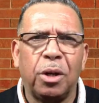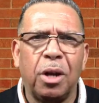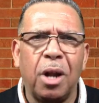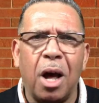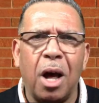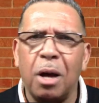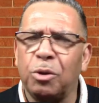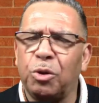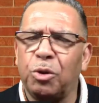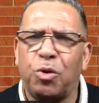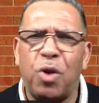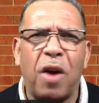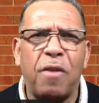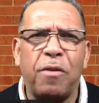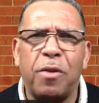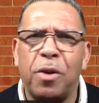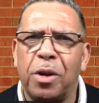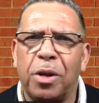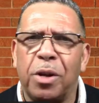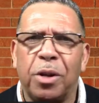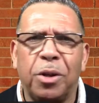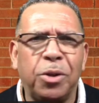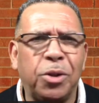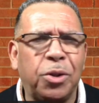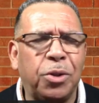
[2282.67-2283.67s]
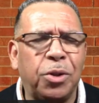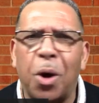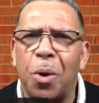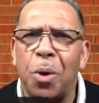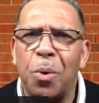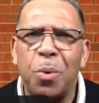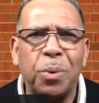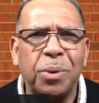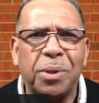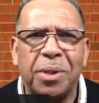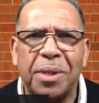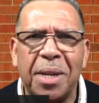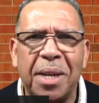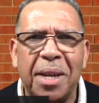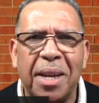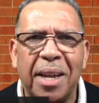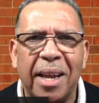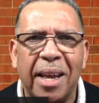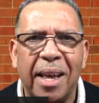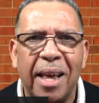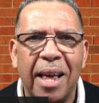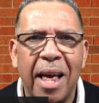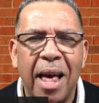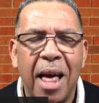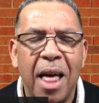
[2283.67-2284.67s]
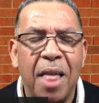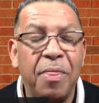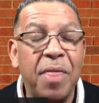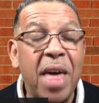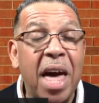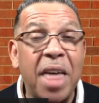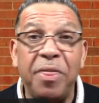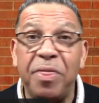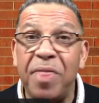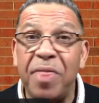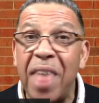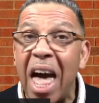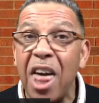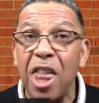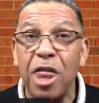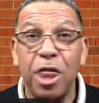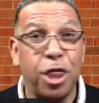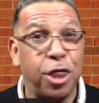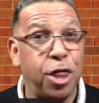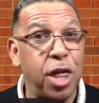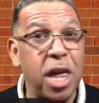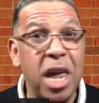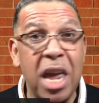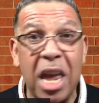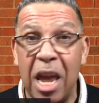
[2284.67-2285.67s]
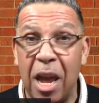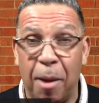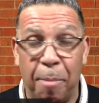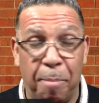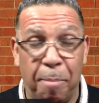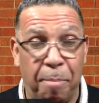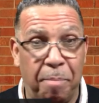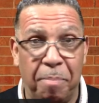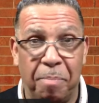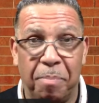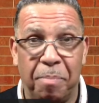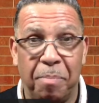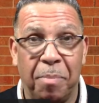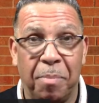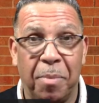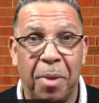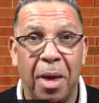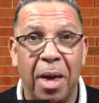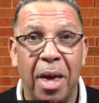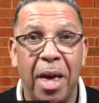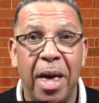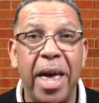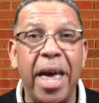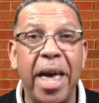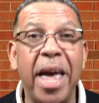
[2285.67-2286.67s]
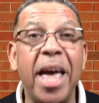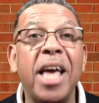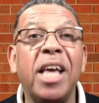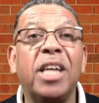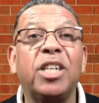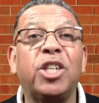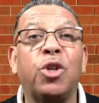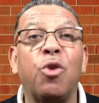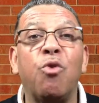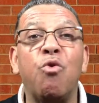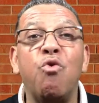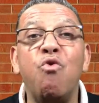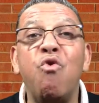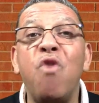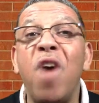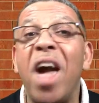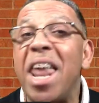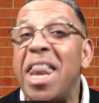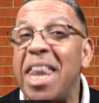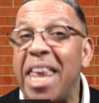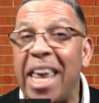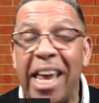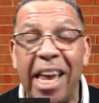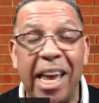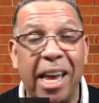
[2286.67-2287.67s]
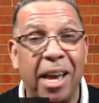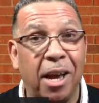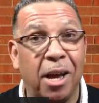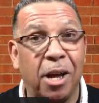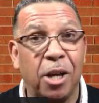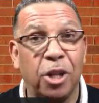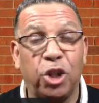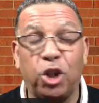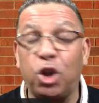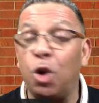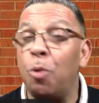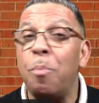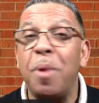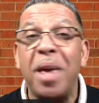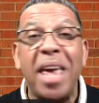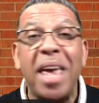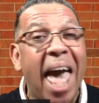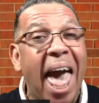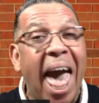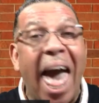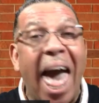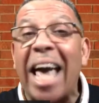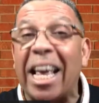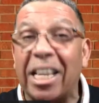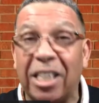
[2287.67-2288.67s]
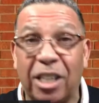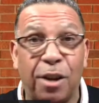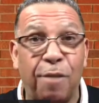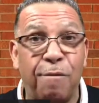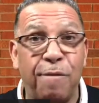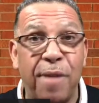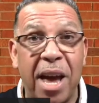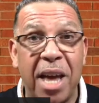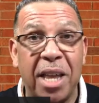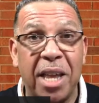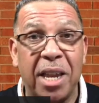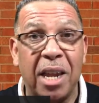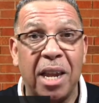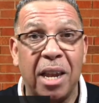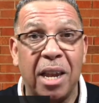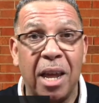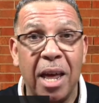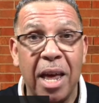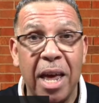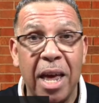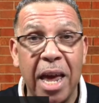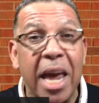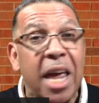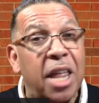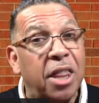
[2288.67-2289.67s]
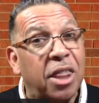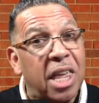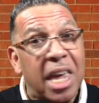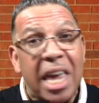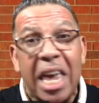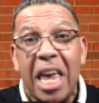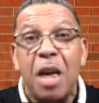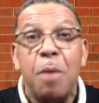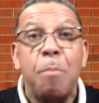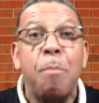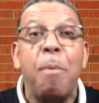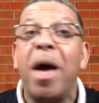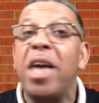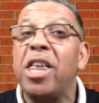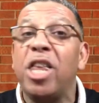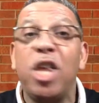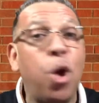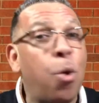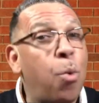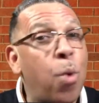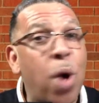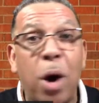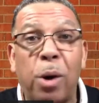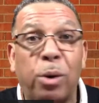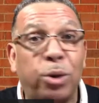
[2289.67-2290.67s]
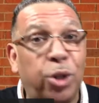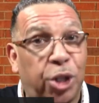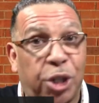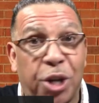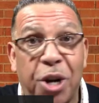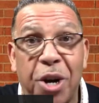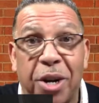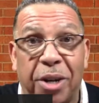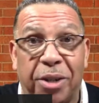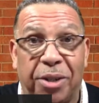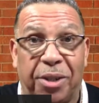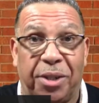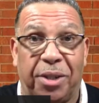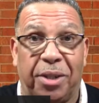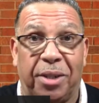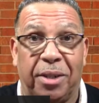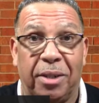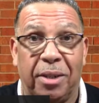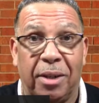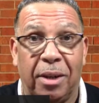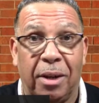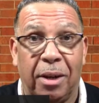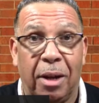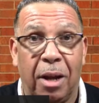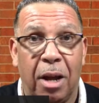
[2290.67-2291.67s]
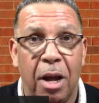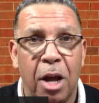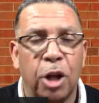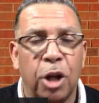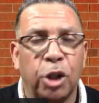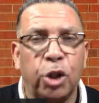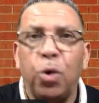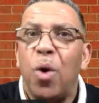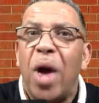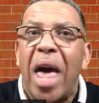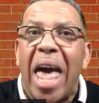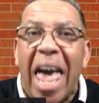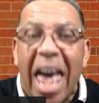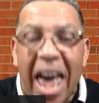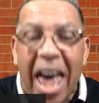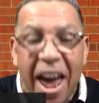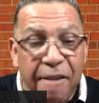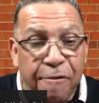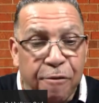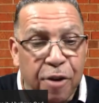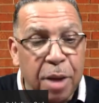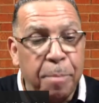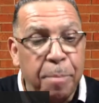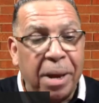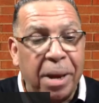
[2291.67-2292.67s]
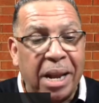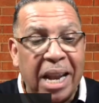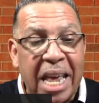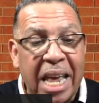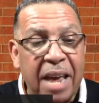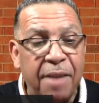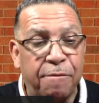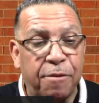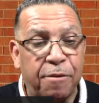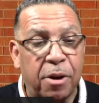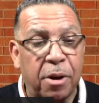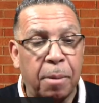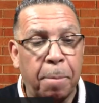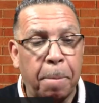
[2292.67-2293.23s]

uh, Trevor Donaldson, that that theme is ready to be activated in the Emmanuel church to every believer.